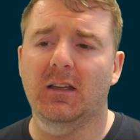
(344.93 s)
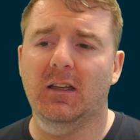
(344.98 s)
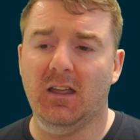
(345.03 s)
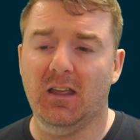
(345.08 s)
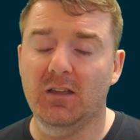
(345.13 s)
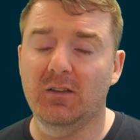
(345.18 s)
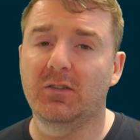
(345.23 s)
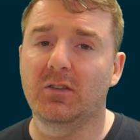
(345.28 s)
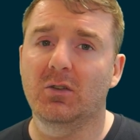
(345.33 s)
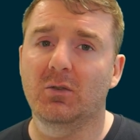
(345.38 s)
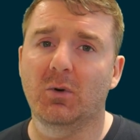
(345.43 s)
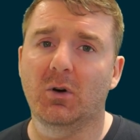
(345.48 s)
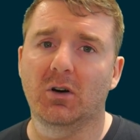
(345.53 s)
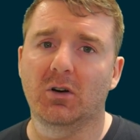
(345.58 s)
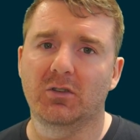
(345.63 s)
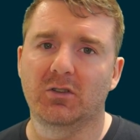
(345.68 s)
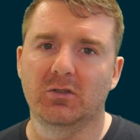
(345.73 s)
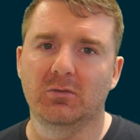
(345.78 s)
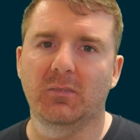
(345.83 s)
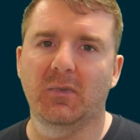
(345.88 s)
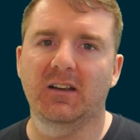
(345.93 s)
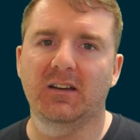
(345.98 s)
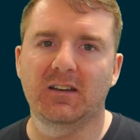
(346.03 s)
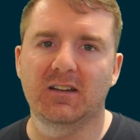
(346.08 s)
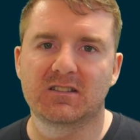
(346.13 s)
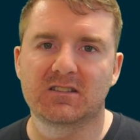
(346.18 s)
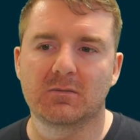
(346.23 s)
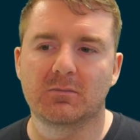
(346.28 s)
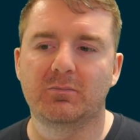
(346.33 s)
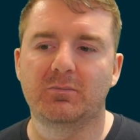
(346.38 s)
If you are, you might need
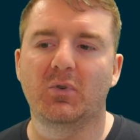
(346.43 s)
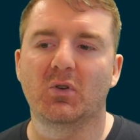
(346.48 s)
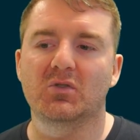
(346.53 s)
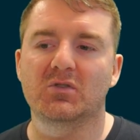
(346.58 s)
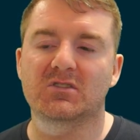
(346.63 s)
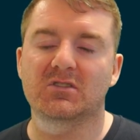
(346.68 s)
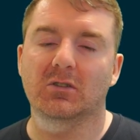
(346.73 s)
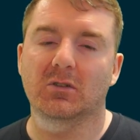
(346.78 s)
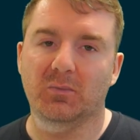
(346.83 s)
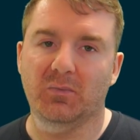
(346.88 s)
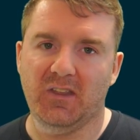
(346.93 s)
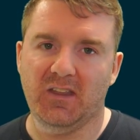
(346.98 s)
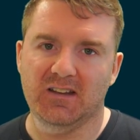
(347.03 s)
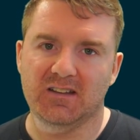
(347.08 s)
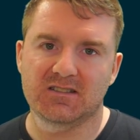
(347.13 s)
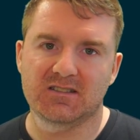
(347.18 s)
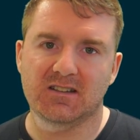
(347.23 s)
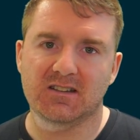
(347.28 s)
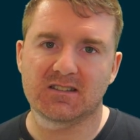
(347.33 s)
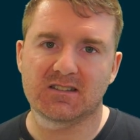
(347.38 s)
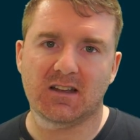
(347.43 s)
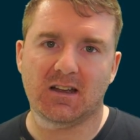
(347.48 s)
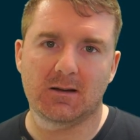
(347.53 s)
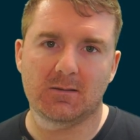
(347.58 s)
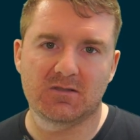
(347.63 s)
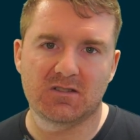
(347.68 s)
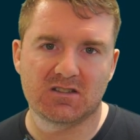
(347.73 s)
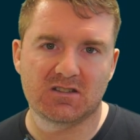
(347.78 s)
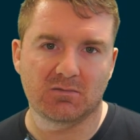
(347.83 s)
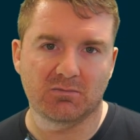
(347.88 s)
to boost up the instance type
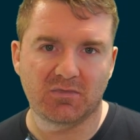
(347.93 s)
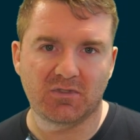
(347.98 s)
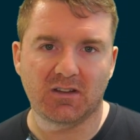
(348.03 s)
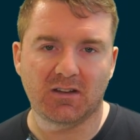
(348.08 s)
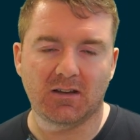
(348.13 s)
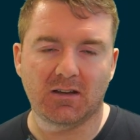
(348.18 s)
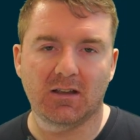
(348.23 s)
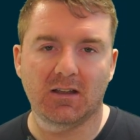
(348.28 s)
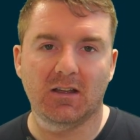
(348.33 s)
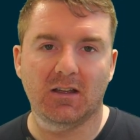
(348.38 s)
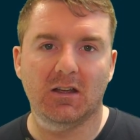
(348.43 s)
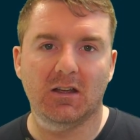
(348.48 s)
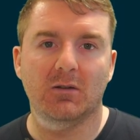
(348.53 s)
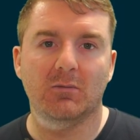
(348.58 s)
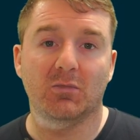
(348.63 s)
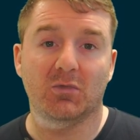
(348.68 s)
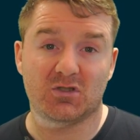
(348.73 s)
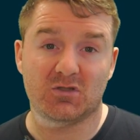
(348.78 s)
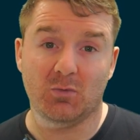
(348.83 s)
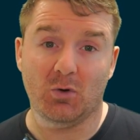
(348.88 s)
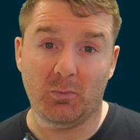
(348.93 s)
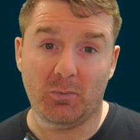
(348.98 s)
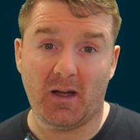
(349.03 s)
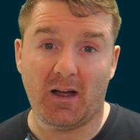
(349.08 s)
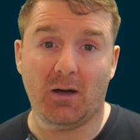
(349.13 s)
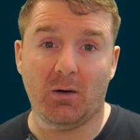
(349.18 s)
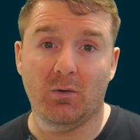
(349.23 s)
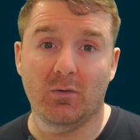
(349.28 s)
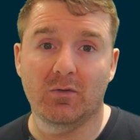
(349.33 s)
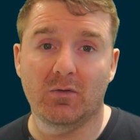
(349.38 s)
to something much more
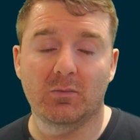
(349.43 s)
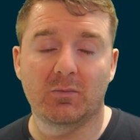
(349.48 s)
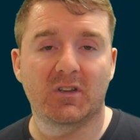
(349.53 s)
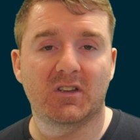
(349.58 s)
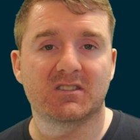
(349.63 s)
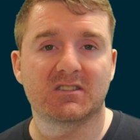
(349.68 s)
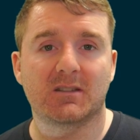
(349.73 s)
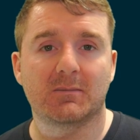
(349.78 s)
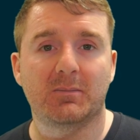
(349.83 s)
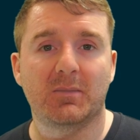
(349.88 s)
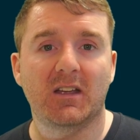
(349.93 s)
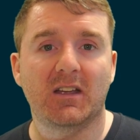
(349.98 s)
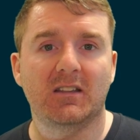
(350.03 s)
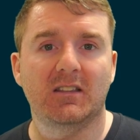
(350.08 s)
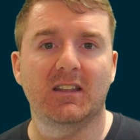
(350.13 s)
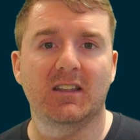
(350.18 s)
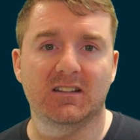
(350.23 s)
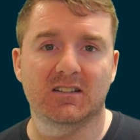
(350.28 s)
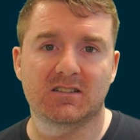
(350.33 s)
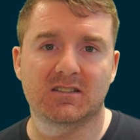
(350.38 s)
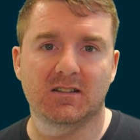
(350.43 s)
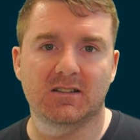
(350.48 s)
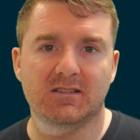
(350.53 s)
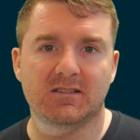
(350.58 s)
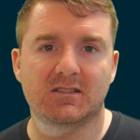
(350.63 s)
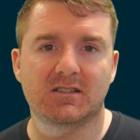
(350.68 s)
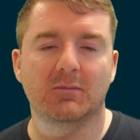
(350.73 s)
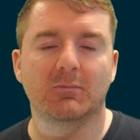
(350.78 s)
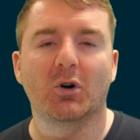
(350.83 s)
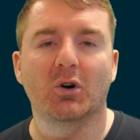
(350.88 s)
powerful because the bigger the instance,
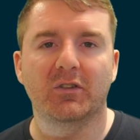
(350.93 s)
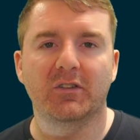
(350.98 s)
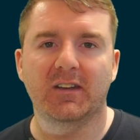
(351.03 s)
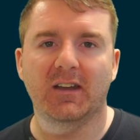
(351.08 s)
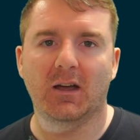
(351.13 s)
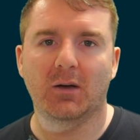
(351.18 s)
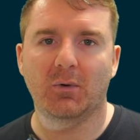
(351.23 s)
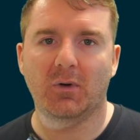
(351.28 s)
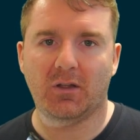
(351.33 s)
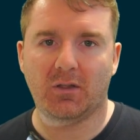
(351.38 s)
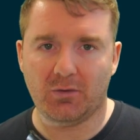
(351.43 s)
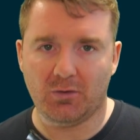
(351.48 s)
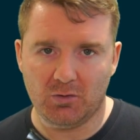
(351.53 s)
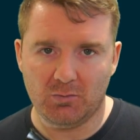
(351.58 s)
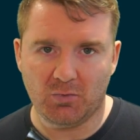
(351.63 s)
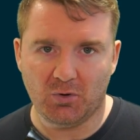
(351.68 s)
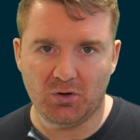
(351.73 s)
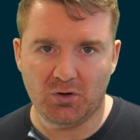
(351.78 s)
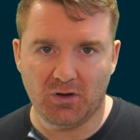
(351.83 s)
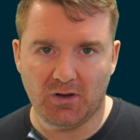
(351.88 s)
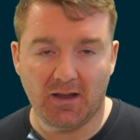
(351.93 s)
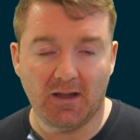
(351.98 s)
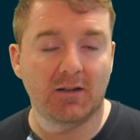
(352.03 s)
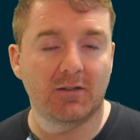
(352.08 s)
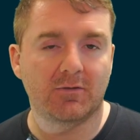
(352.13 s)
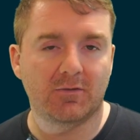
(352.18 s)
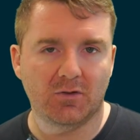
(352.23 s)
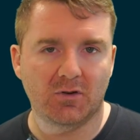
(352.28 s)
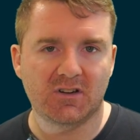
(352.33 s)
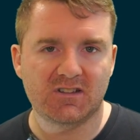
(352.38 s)
the more network throughput you get,
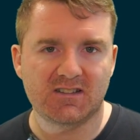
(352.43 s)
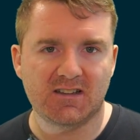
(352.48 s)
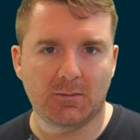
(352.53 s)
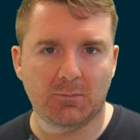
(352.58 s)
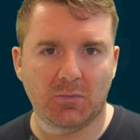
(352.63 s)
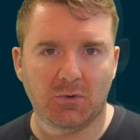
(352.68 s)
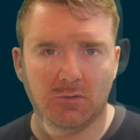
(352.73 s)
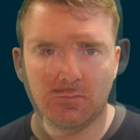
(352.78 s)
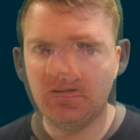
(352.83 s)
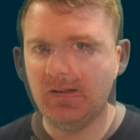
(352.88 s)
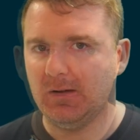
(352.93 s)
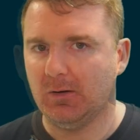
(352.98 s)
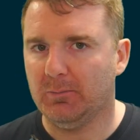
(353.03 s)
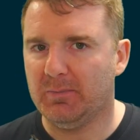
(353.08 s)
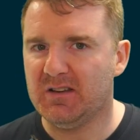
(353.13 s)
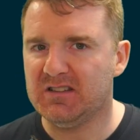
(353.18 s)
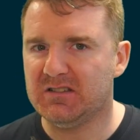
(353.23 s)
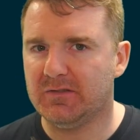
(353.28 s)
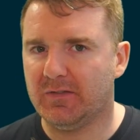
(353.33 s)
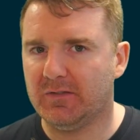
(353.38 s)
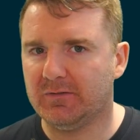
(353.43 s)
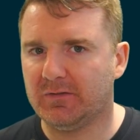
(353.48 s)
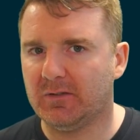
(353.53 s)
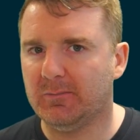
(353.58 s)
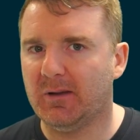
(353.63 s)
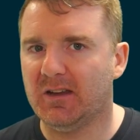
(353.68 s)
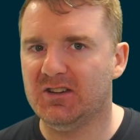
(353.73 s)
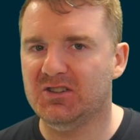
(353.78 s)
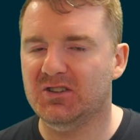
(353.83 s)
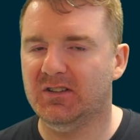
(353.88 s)
for example. Now, a piece of
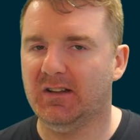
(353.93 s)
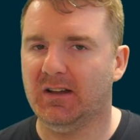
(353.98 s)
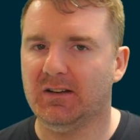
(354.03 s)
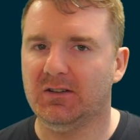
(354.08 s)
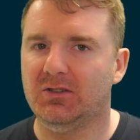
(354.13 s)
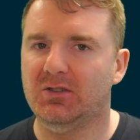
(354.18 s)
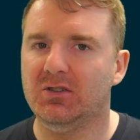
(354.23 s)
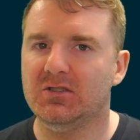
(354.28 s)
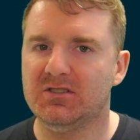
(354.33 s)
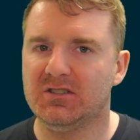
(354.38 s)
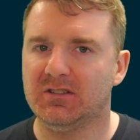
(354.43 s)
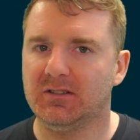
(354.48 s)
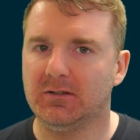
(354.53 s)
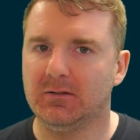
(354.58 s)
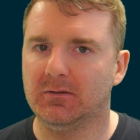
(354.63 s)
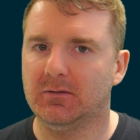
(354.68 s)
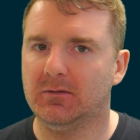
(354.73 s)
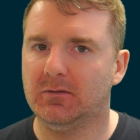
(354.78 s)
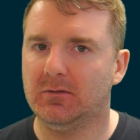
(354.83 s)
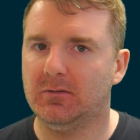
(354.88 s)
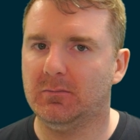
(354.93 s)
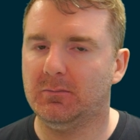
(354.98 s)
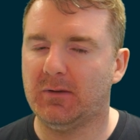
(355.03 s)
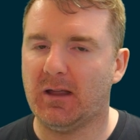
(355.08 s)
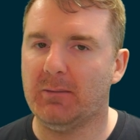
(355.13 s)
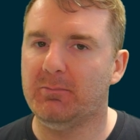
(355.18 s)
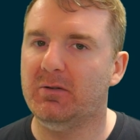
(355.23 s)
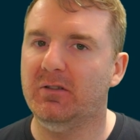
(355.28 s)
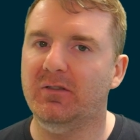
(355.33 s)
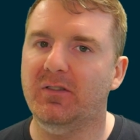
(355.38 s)
information that doesn't
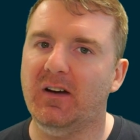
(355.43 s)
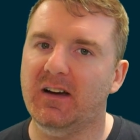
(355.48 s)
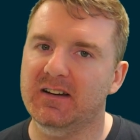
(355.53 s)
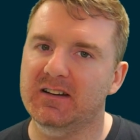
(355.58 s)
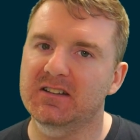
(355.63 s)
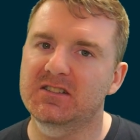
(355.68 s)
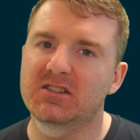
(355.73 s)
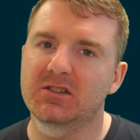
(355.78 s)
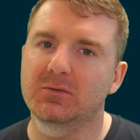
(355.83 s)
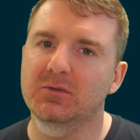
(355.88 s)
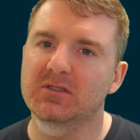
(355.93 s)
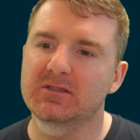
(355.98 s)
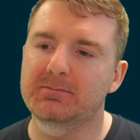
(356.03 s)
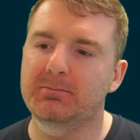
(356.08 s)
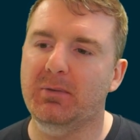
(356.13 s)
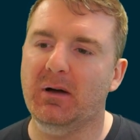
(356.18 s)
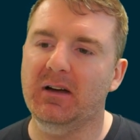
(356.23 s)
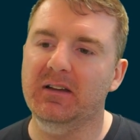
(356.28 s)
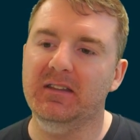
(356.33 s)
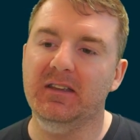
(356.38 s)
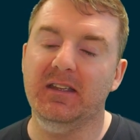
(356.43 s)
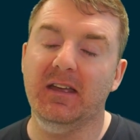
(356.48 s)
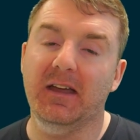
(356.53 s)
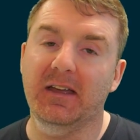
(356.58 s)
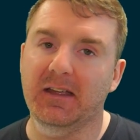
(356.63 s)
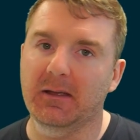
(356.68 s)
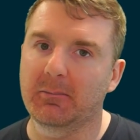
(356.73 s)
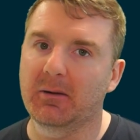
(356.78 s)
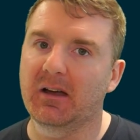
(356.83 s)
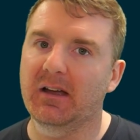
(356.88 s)
get provided to us by the
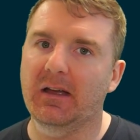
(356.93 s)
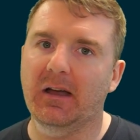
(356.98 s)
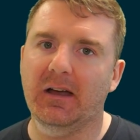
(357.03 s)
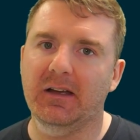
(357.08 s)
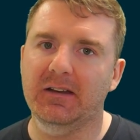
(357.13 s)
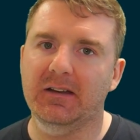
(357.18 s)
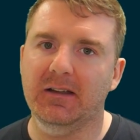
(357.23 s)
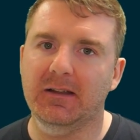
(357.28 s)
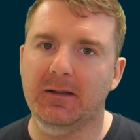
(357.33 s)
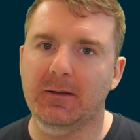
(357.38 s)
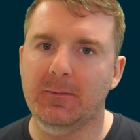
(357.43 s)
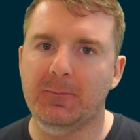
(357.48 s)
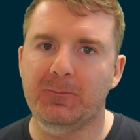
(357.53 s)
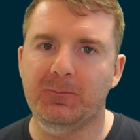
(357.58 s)
AMI ID